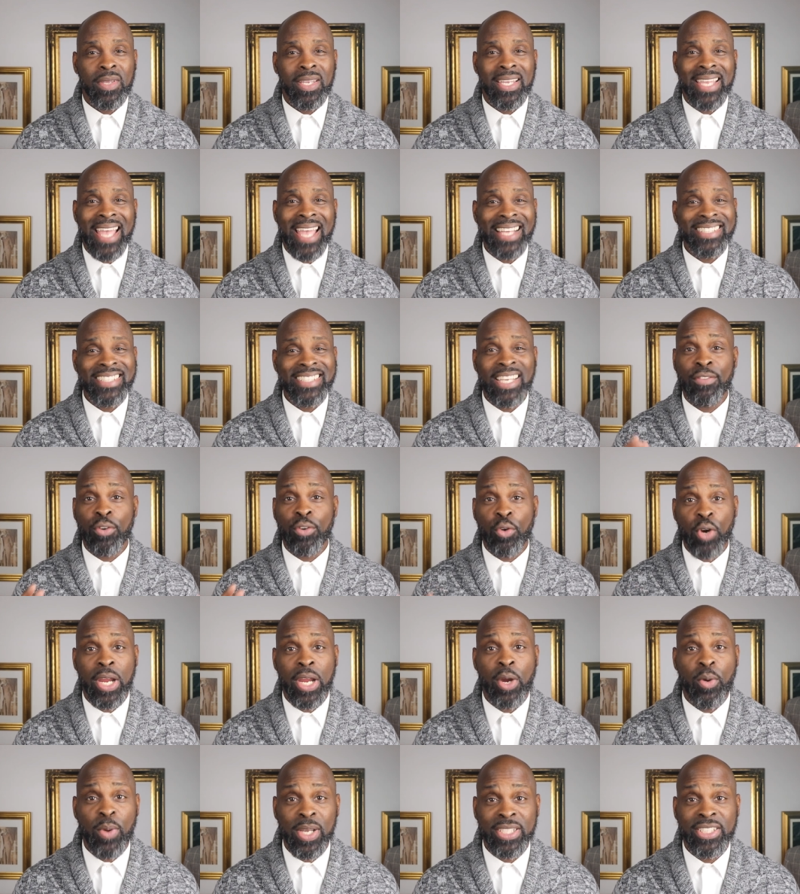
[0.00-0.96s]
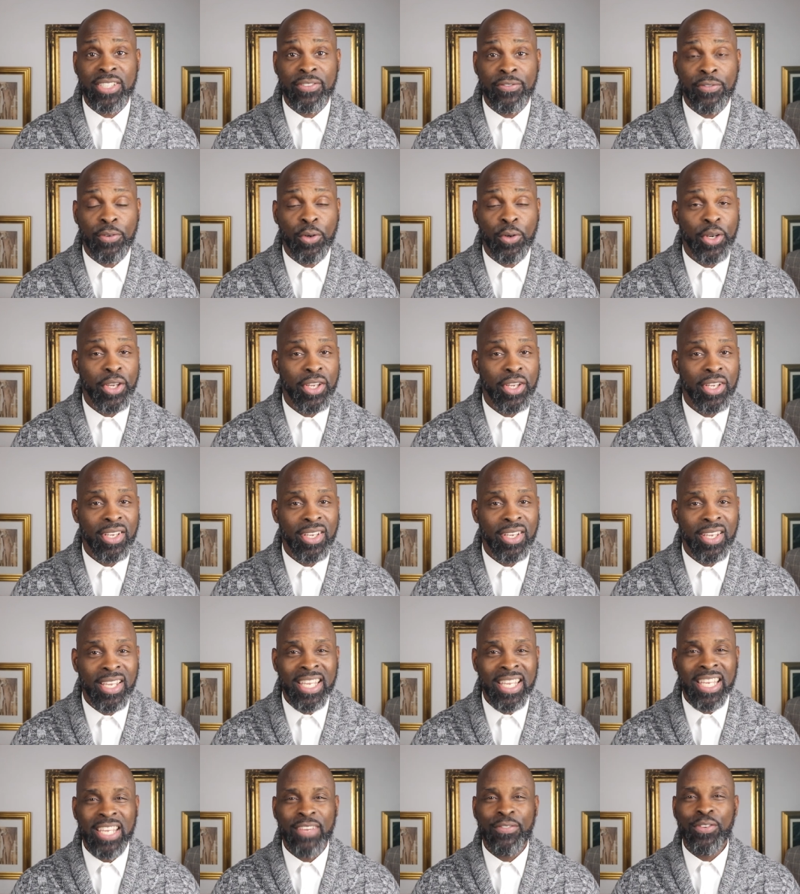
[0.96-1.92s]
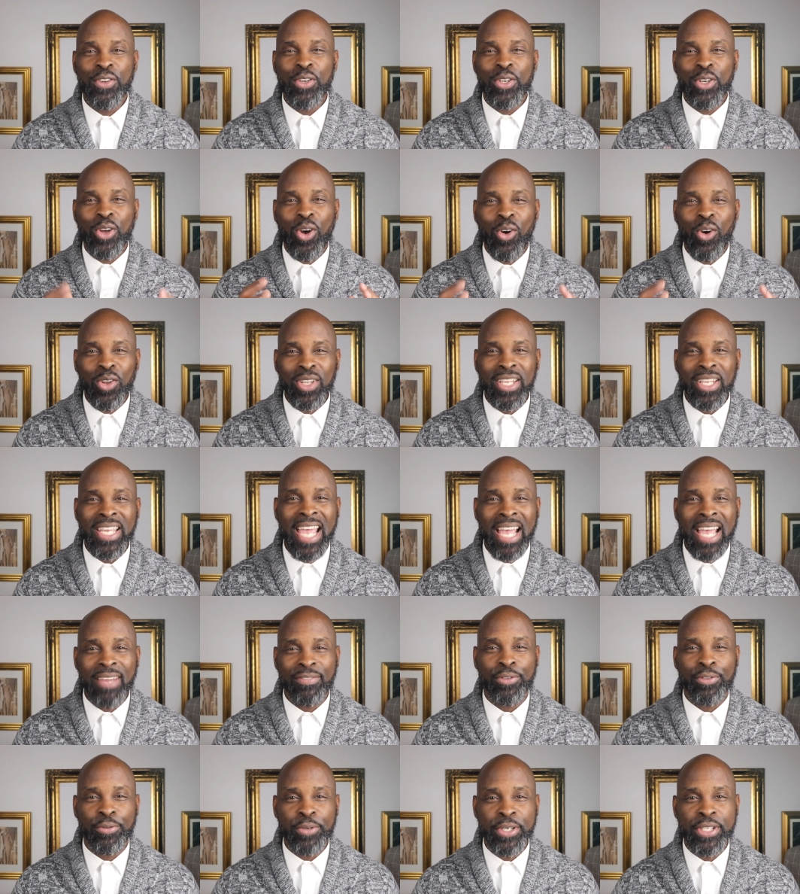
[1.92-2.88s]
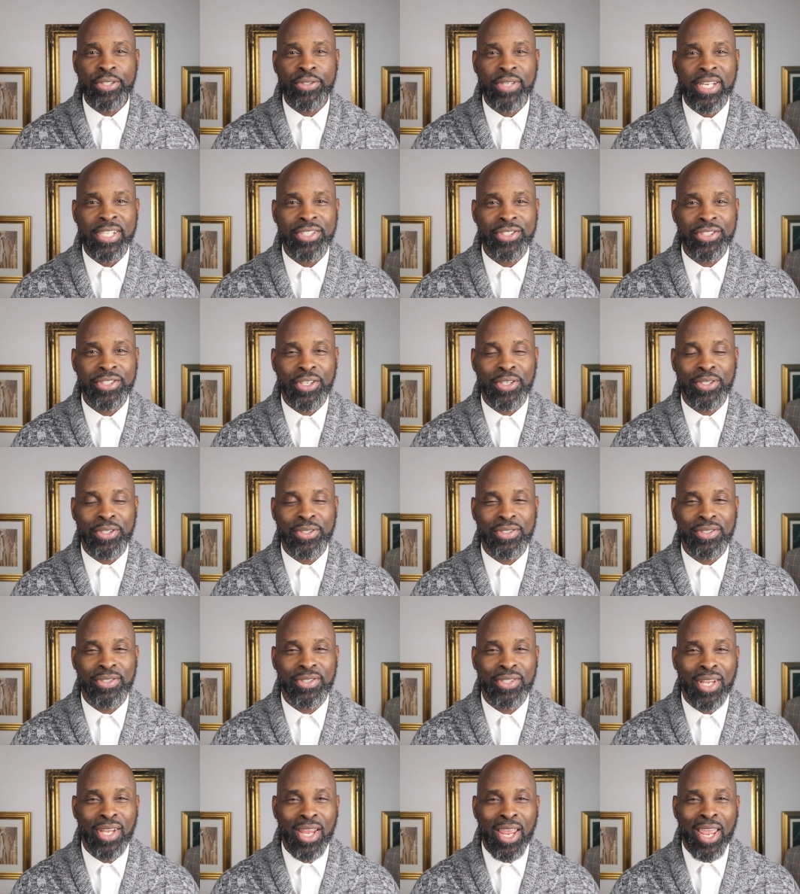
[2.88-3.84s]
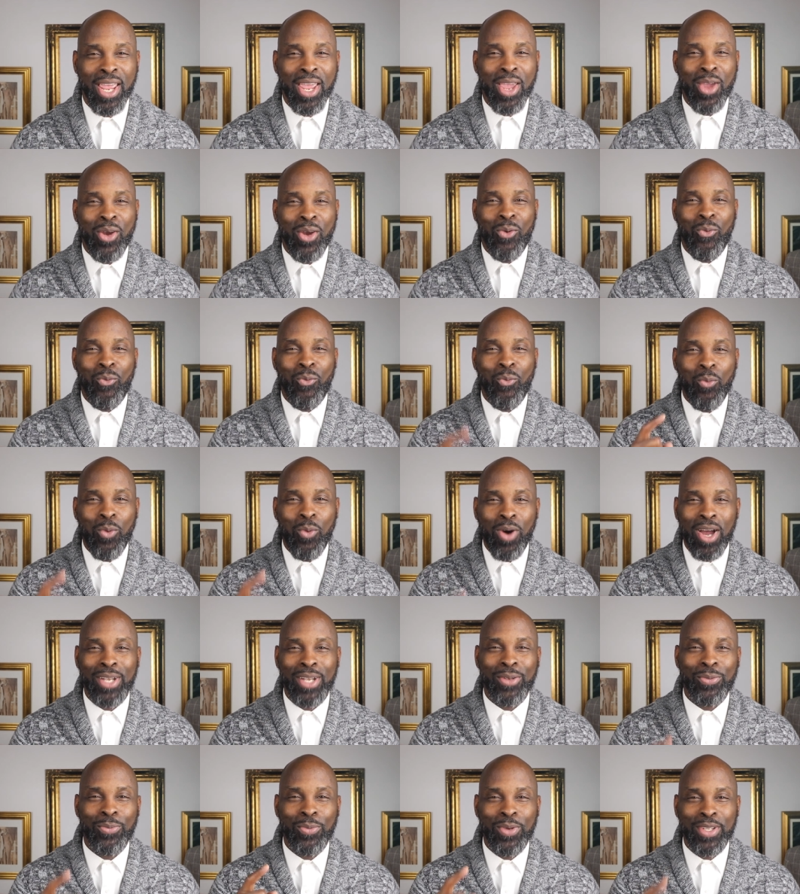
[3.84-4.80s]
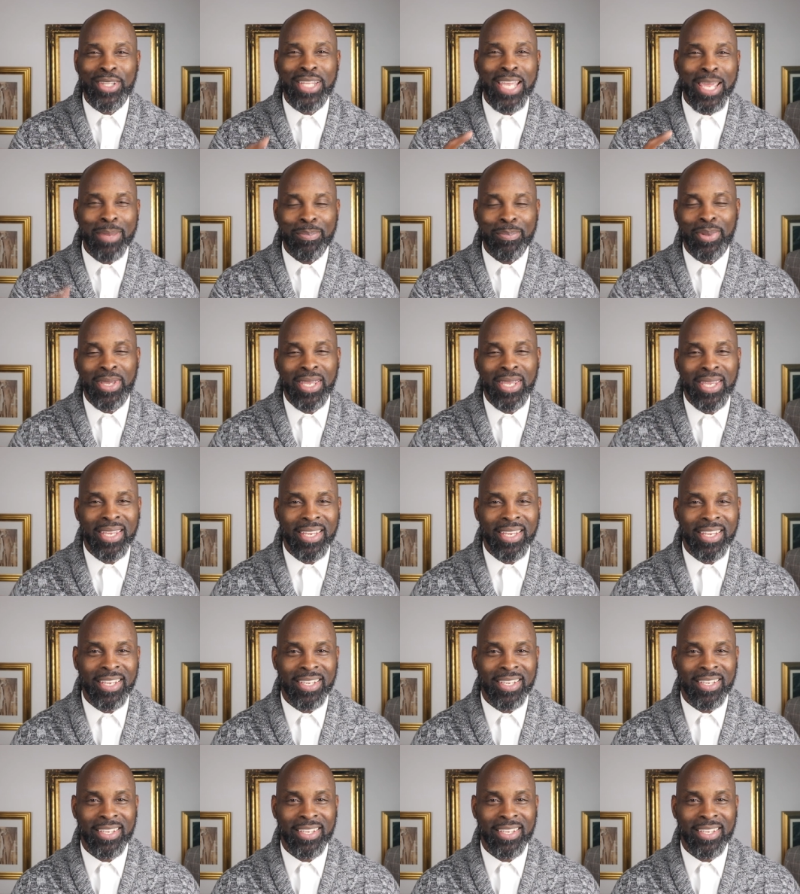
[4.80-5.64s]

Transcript: Guys, I have a great question for you. If you could only have three dress shirts, what would they be?